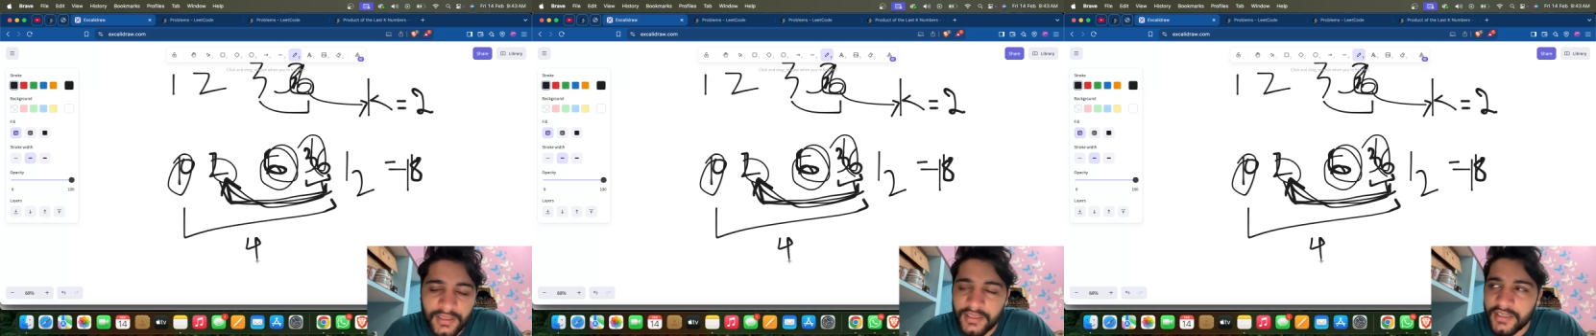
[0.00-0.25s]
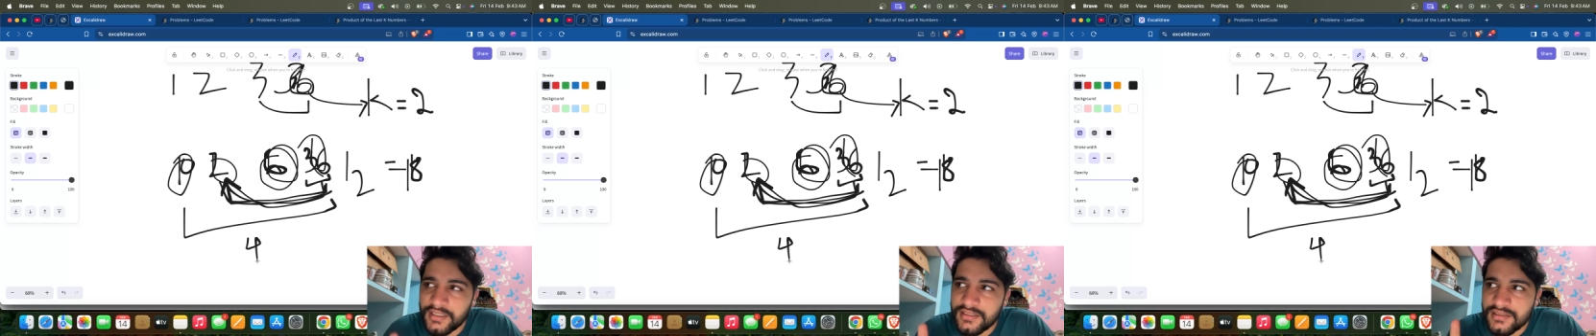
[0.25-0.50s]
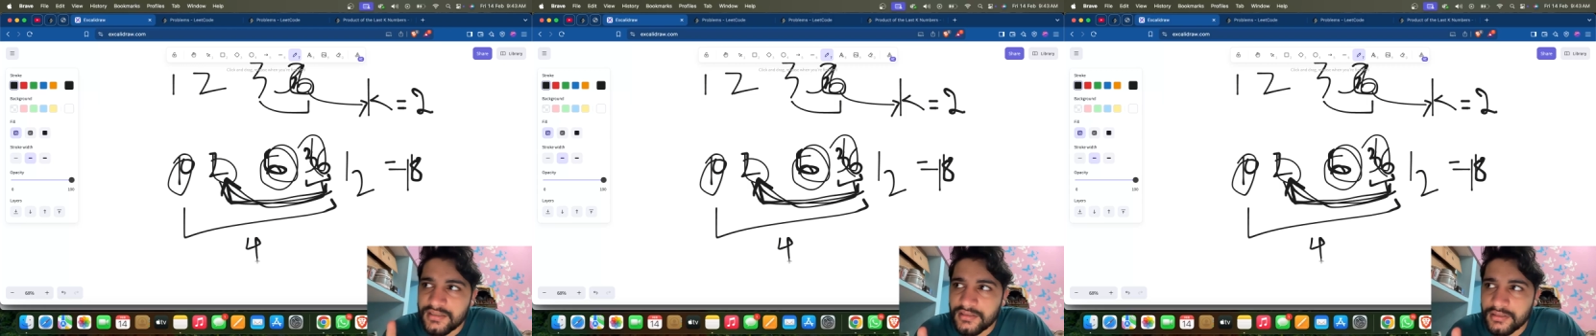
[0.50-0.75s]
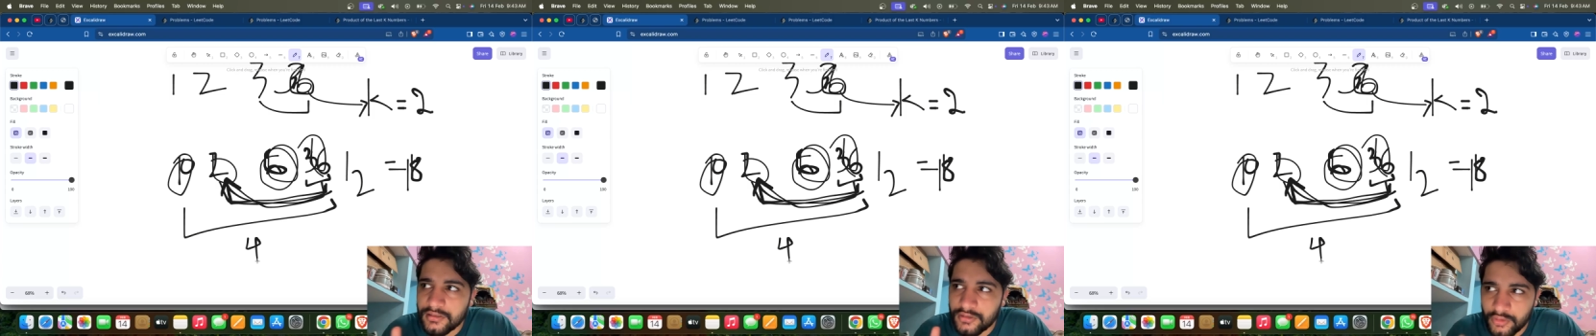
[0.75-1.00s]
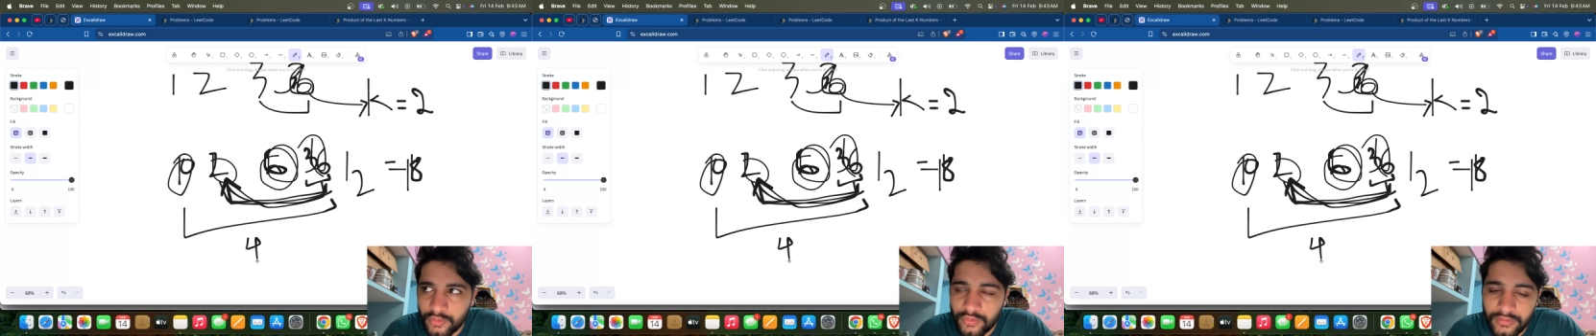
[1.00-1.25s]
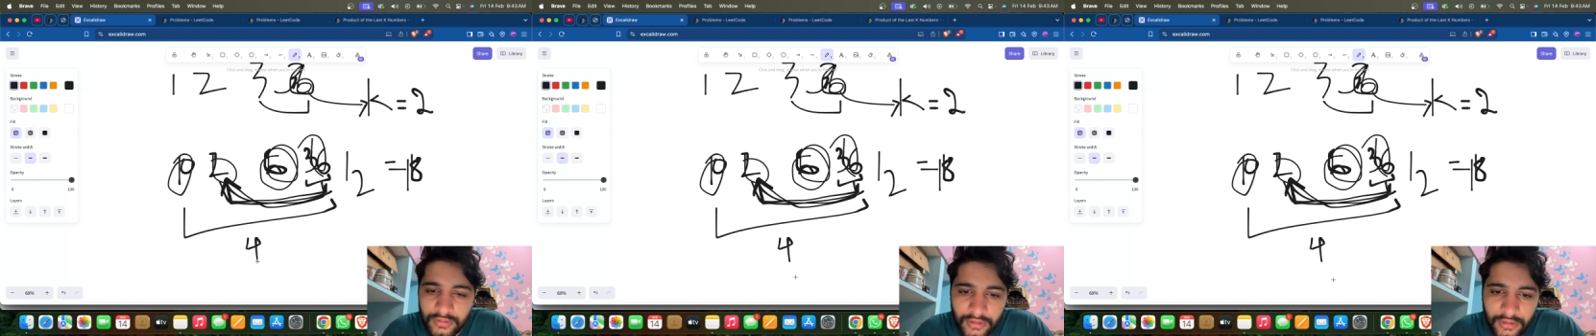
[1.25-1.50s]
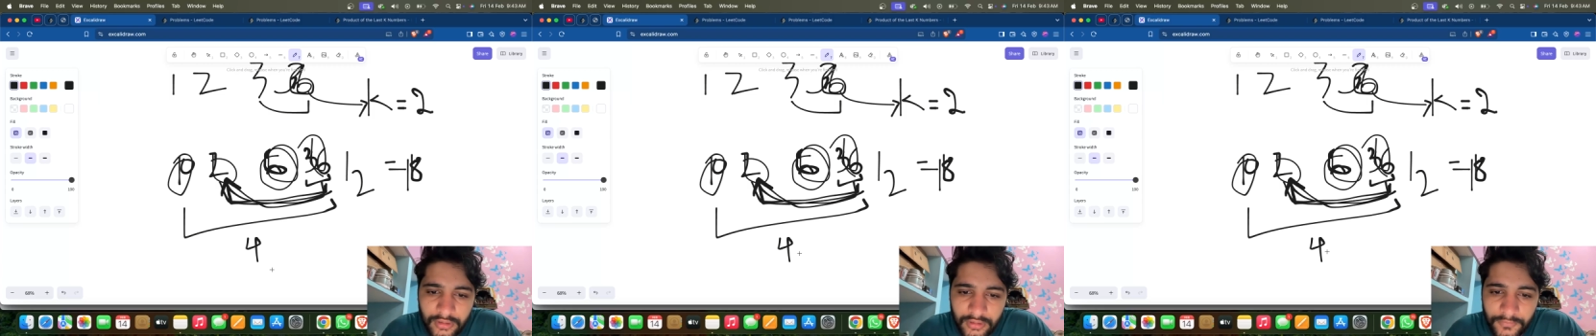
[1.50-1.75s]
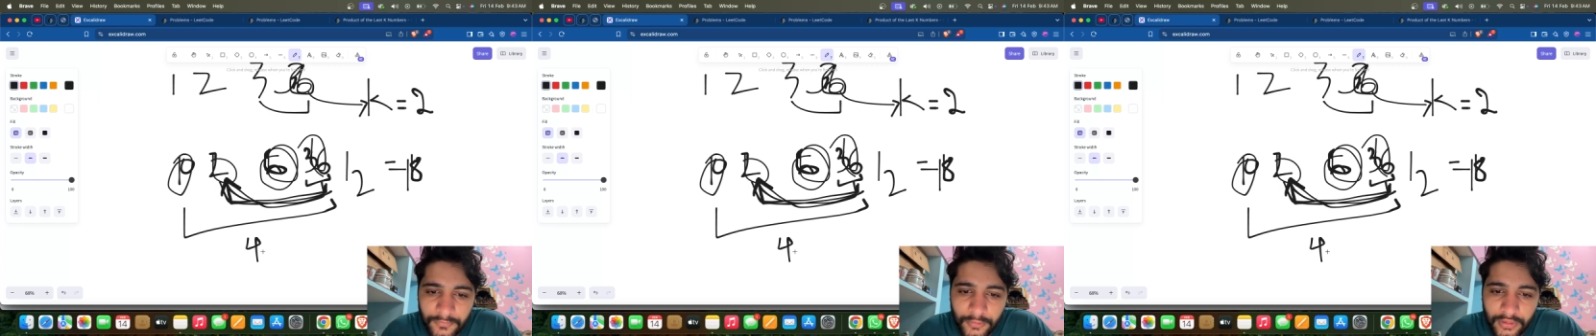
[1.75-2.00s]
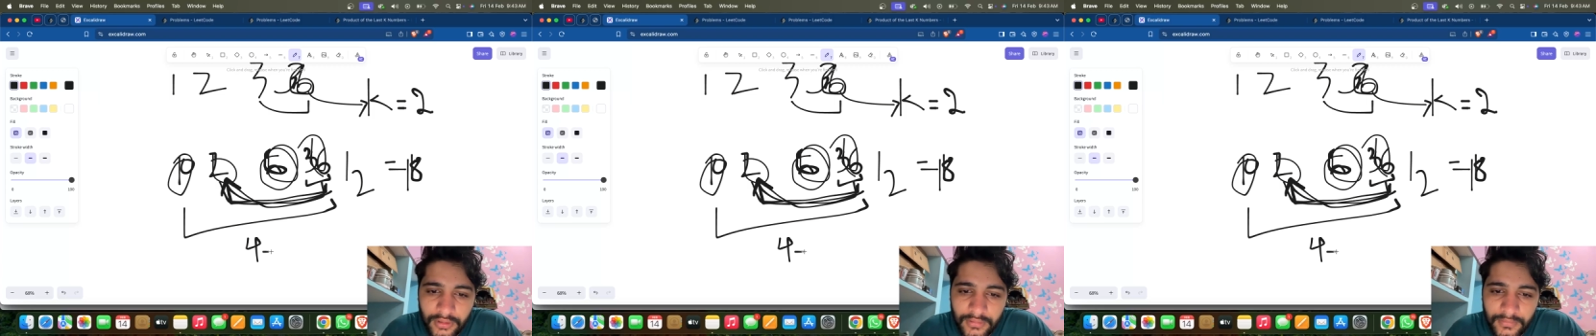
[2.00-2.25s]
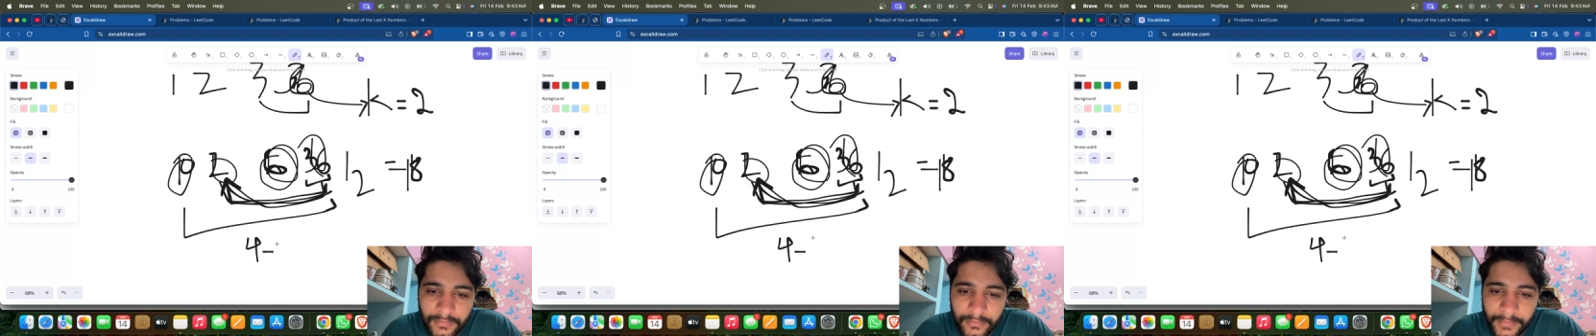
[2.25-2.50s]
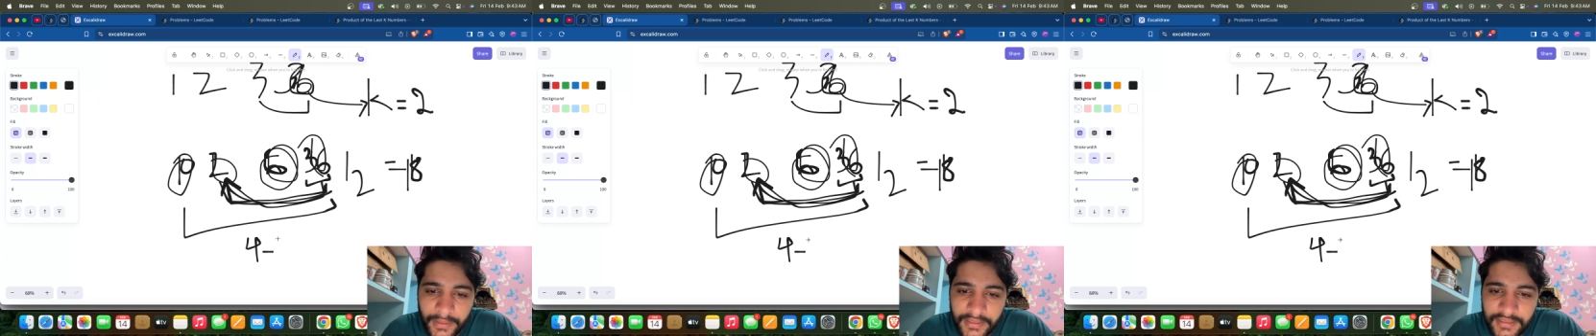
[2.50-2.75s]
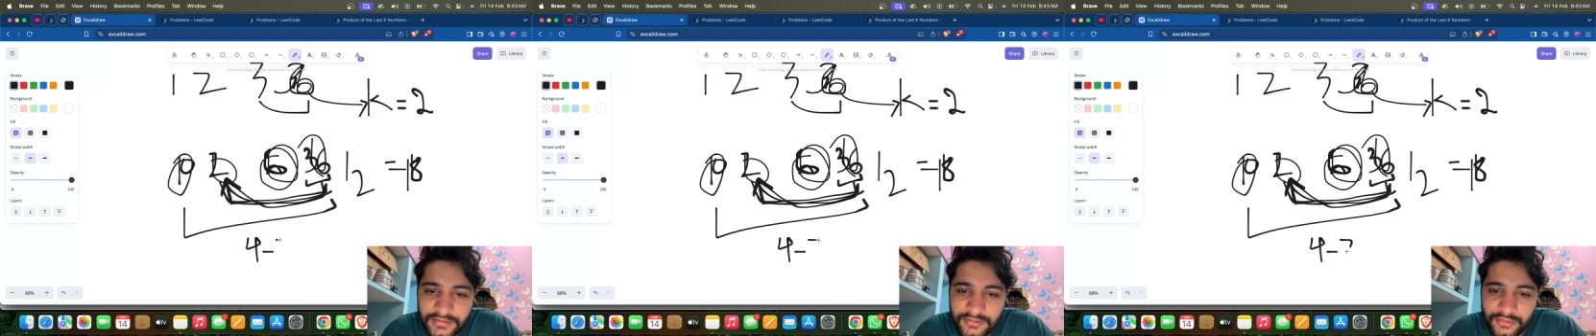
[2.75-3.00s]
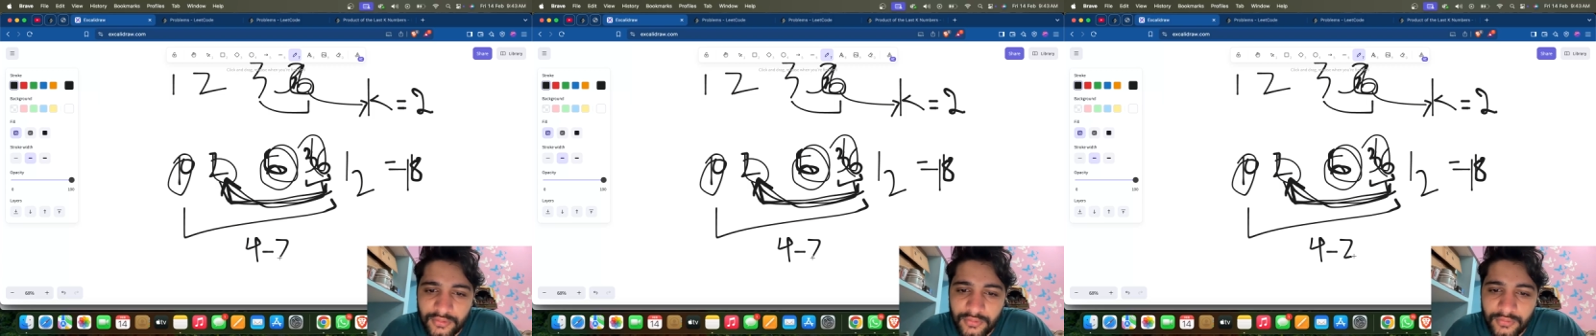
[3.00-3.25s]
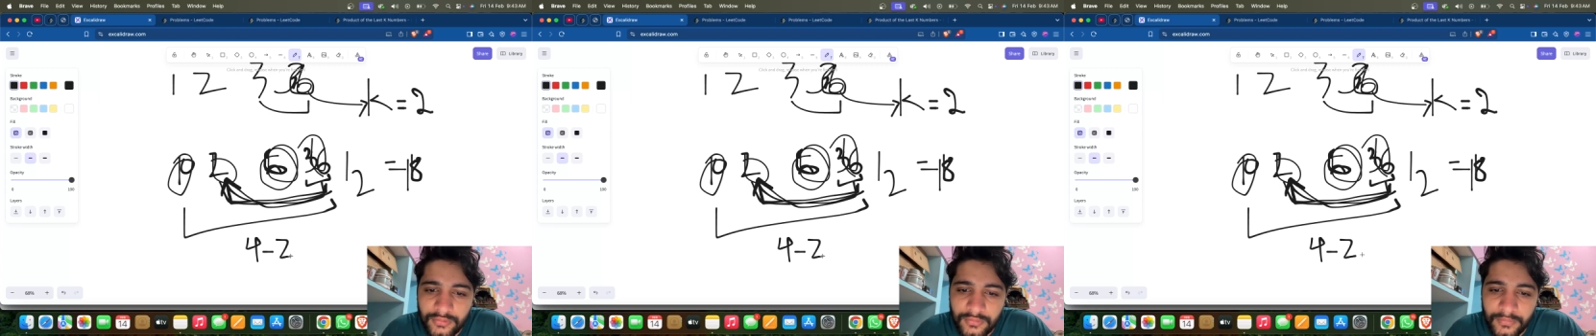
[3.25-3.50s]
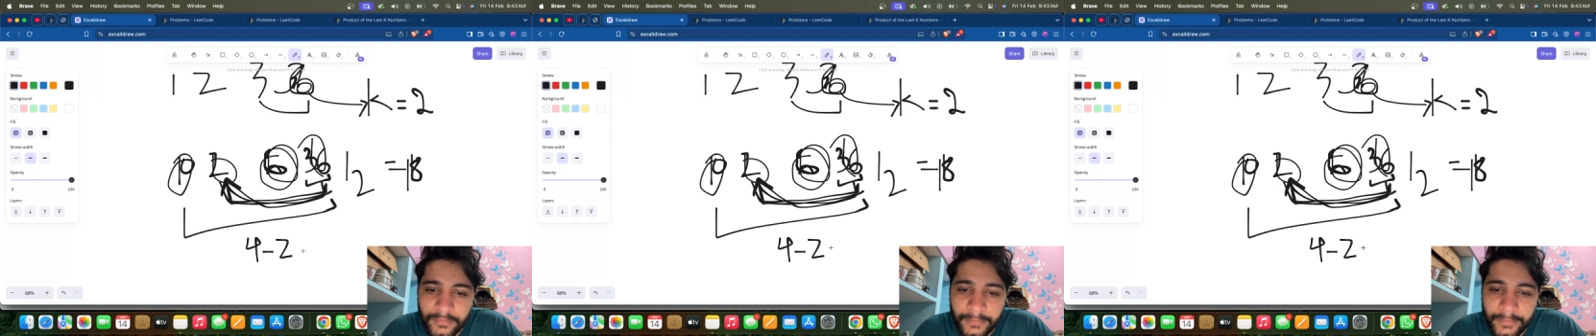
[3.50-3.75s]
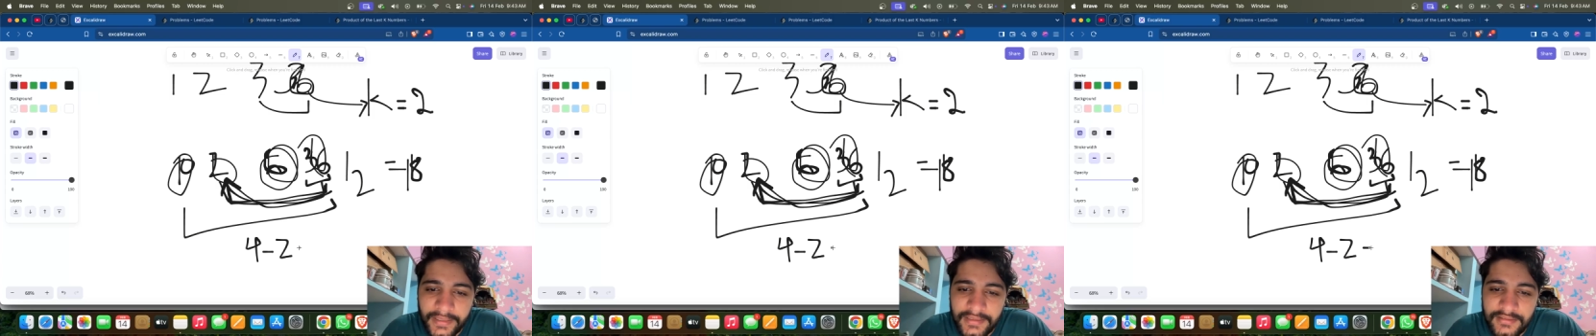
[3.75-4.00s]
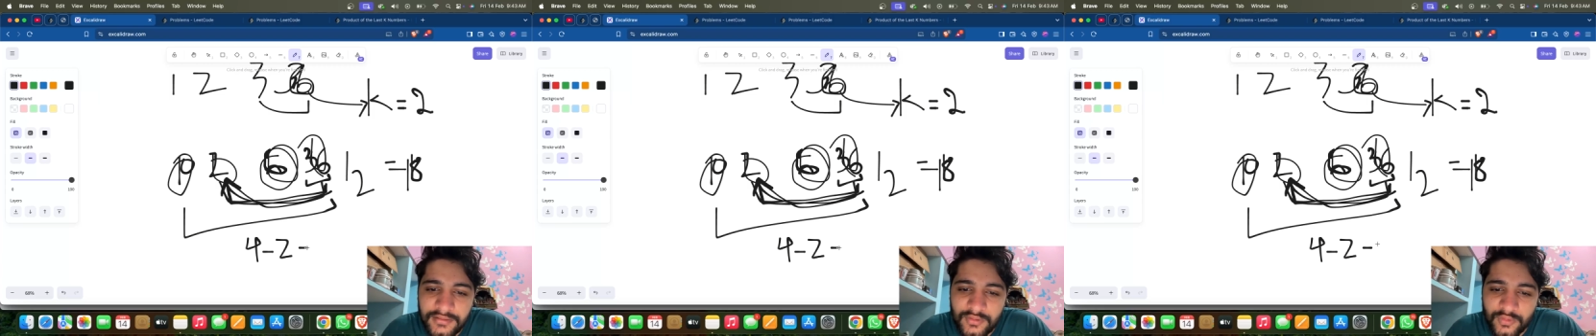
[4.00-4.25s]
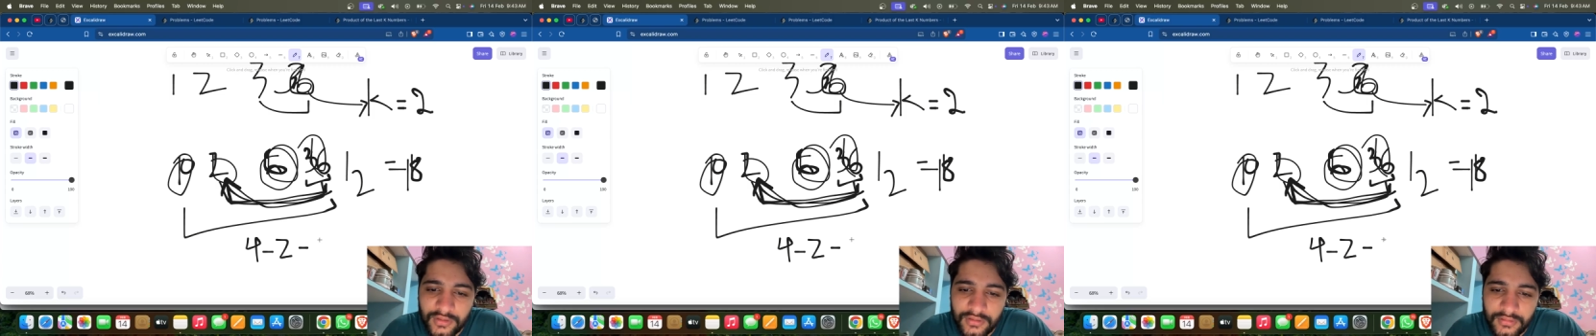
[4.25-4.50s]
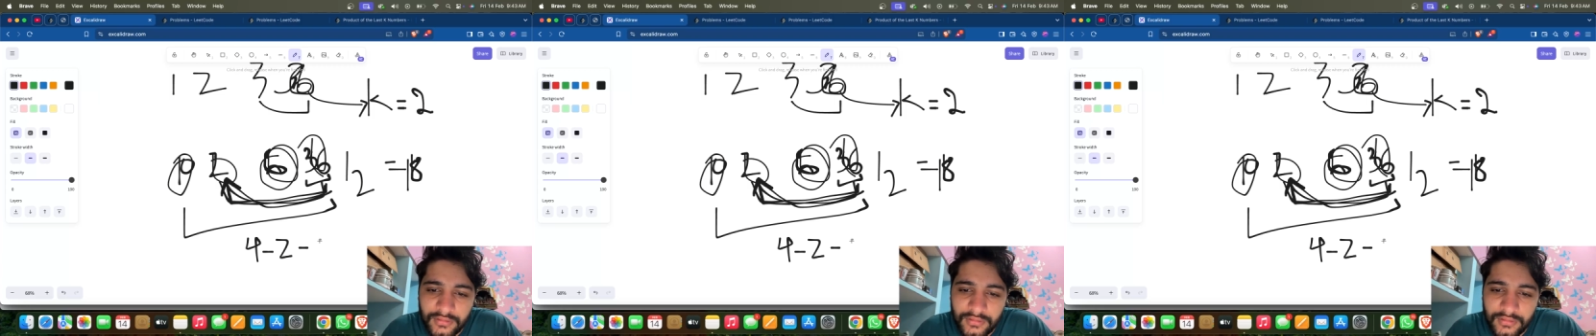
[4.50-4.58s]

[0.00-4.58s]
k is 2, so 4 minus 2 minus 1,